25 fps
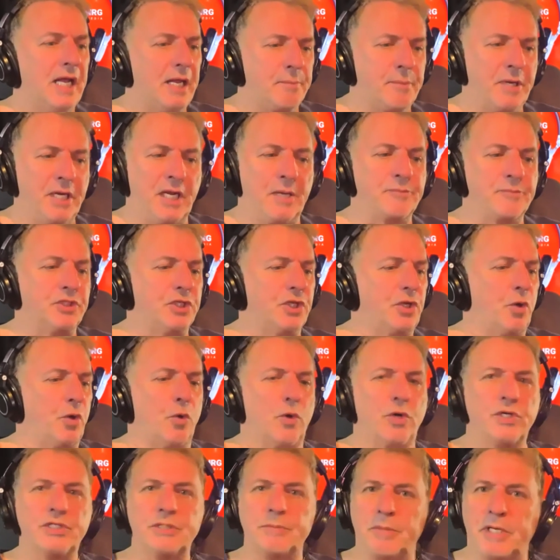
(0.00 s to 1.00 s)
becomes the
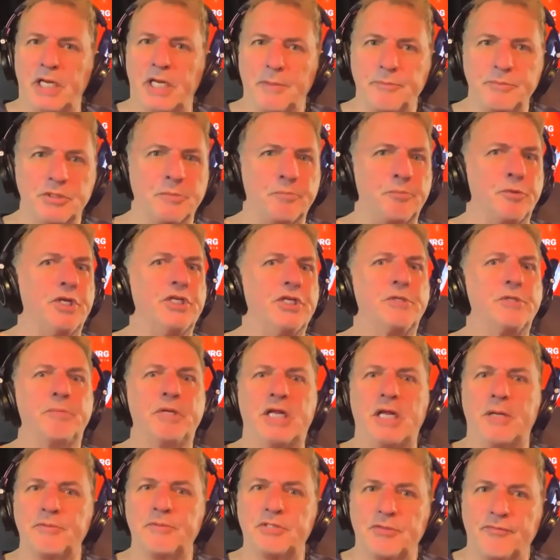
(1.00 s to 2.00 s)
chorus, it becomes the bridge, it
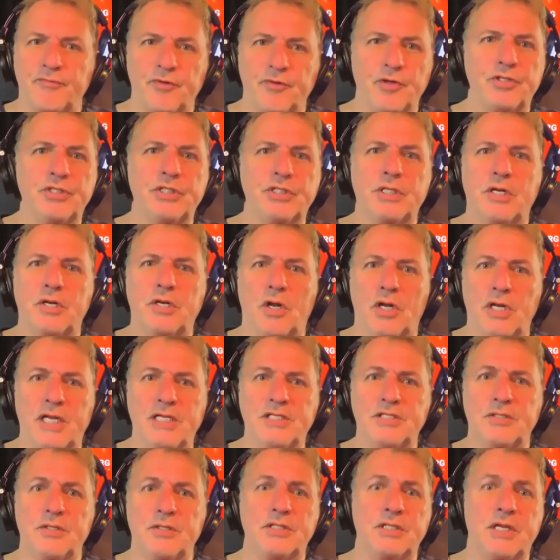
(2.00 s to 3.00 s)
becomes the verse and all that
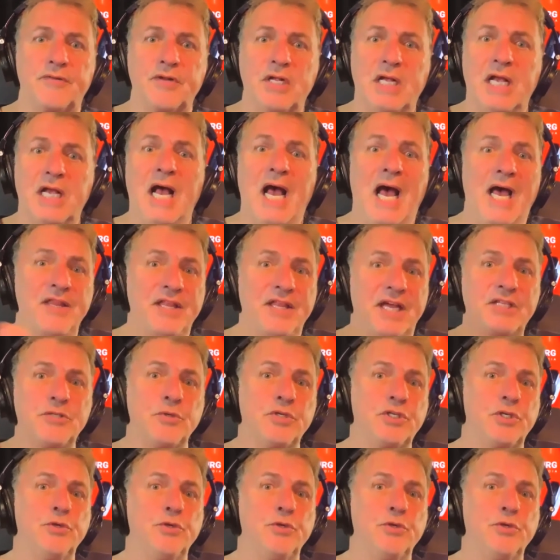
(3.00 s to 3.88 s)
yeah. sort of stuff. And that's what you